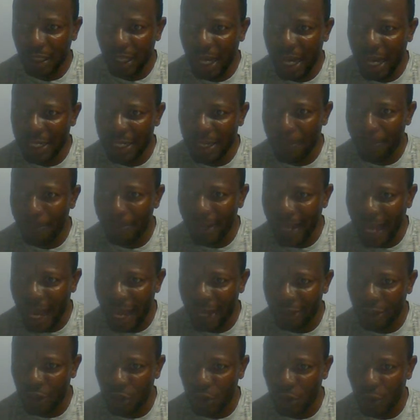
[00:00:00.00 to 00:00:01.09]
and the
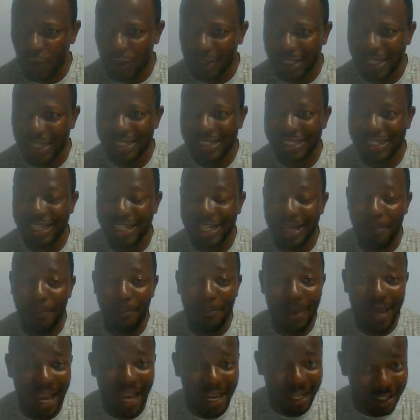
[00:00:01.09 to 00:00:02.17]
plant growth is the
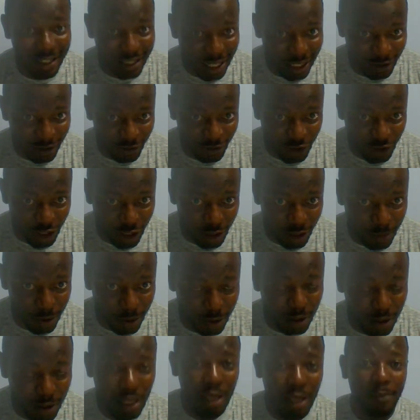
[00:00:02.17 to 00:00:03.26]
dependent
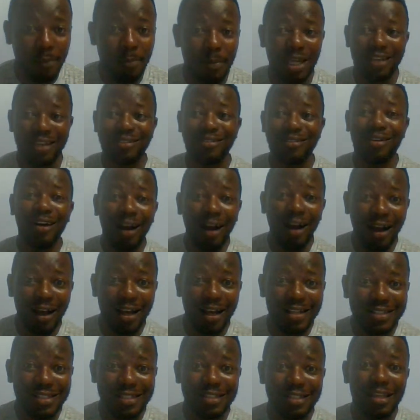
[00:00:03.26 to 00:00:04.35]
variable,
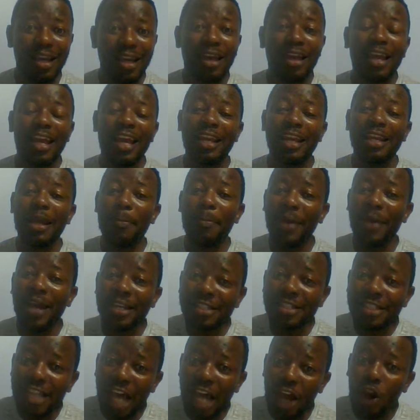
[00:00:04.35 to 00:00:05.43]
because it
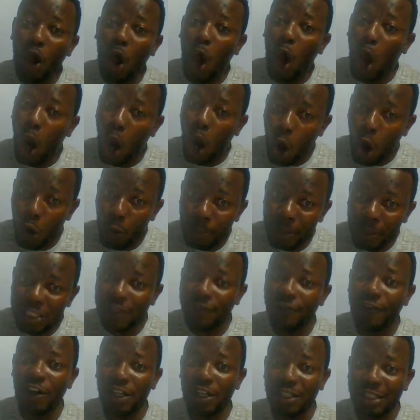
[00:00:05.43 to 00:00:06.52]
depends on how much
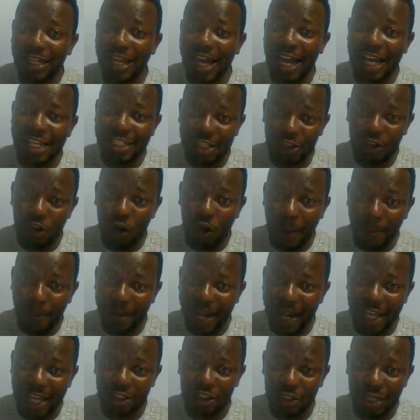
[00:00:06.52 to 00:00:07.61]
fertilizer you
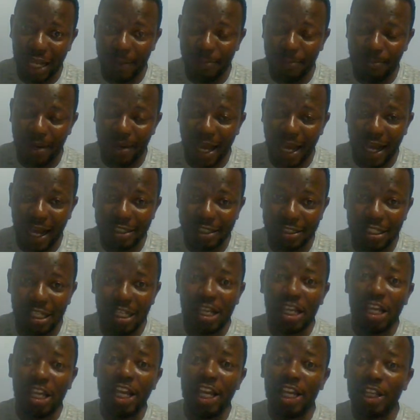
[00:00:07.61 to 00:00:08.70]
apply to that plant.
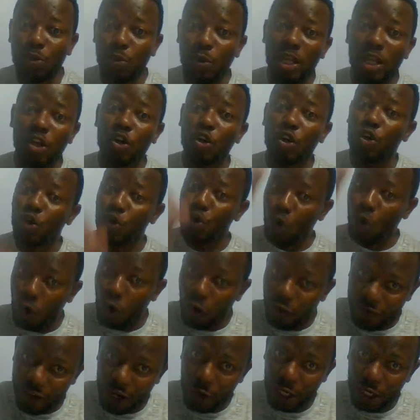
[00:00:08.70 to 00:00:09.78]
It will
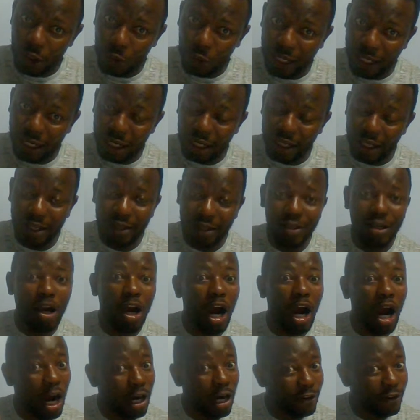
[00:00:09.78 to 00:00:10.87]
grow very quickly,
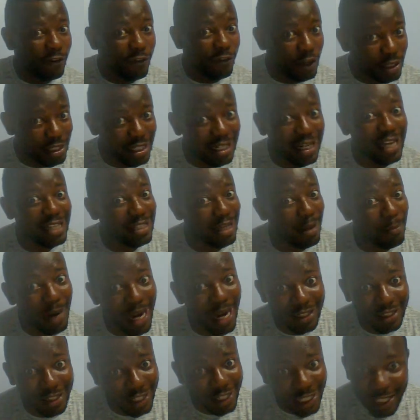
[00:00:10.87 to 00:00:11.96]
or the fertilizer
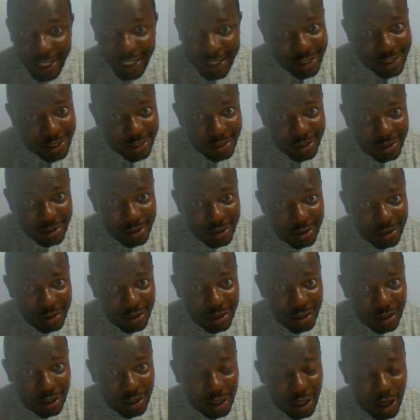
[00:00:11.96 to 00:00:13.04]
might kill it.
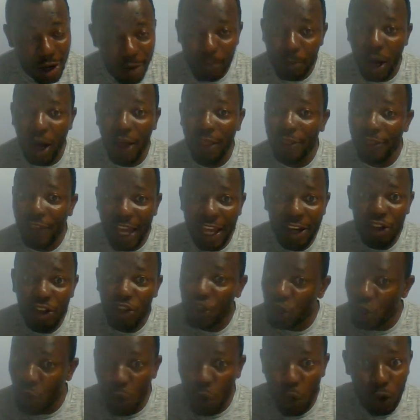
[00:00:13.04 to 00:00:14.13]
But then
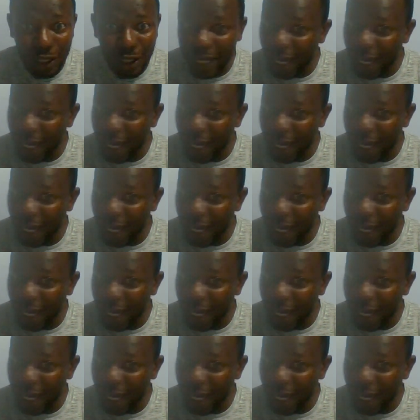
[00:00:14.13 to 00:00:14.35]
you